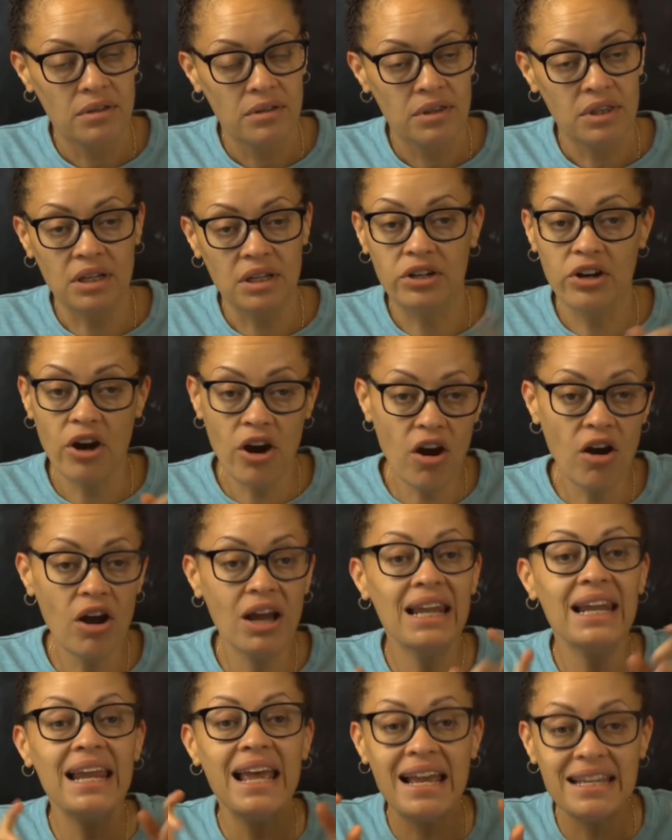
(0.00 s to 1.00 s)
The girl
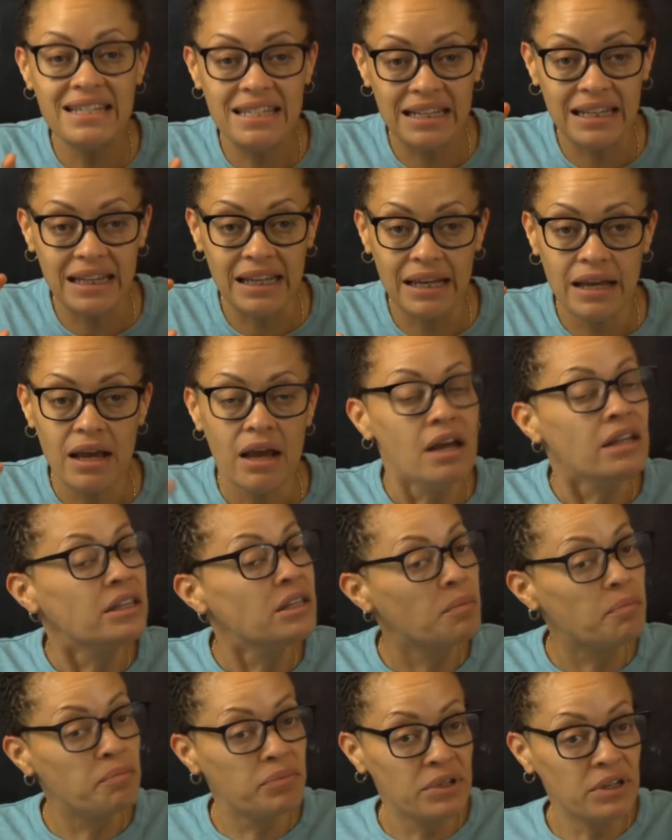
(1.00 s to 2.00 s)
allegedly,
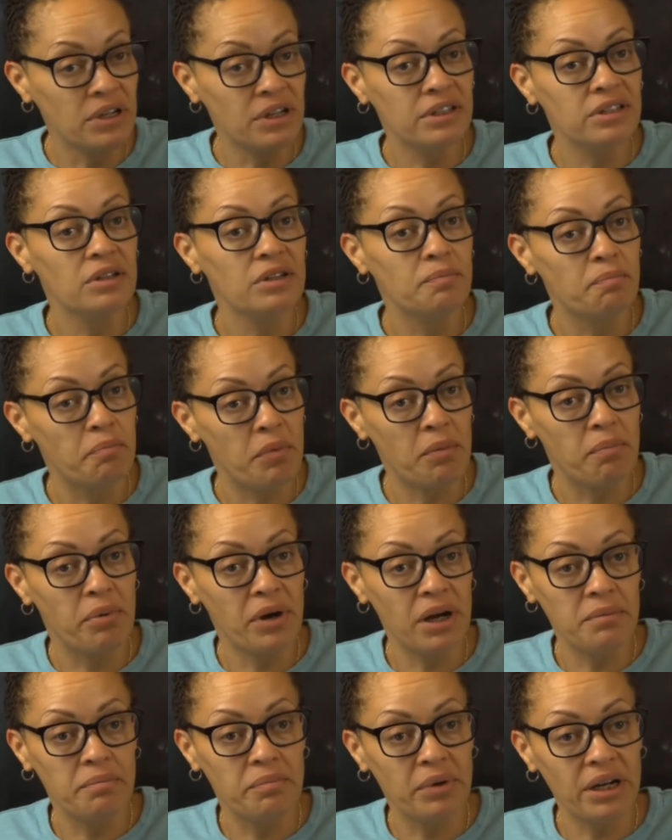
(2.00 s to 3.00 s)

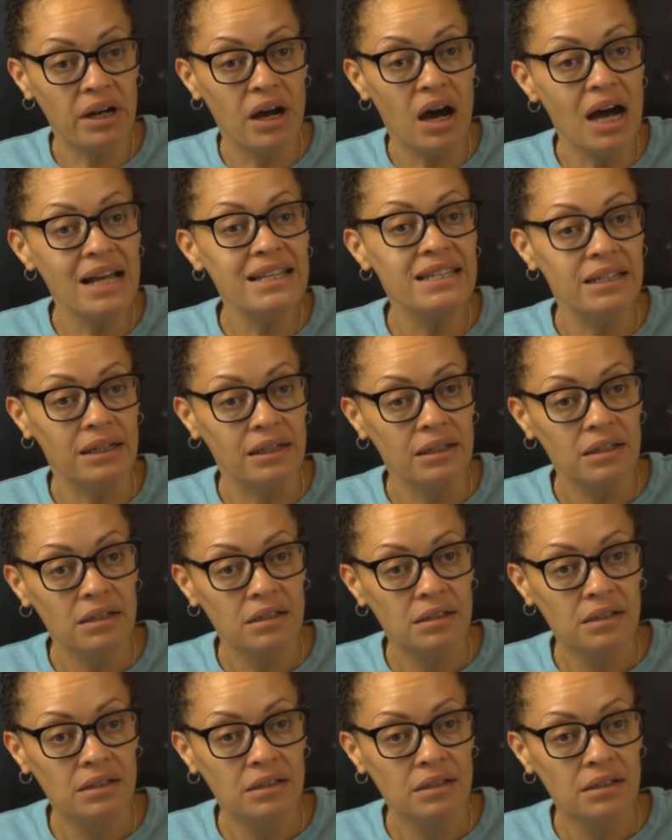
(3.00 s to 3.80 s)
but Hunter,